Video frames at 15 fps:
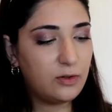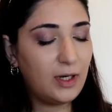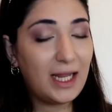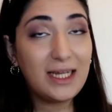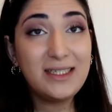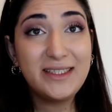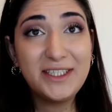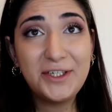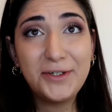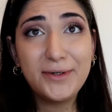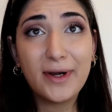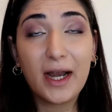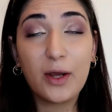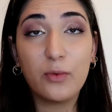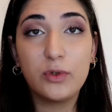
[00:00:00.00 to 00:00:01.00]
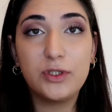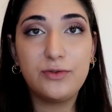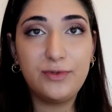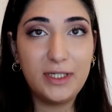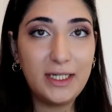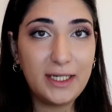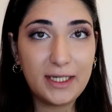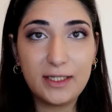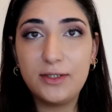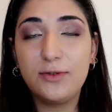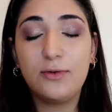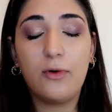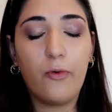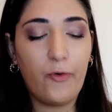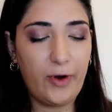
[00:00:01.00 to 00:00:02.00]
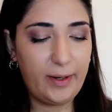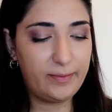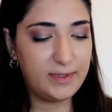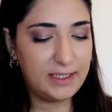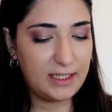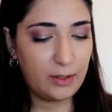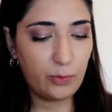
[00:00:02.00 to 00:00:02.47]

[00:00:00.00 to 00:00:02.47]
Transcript: So last year I was really into creams,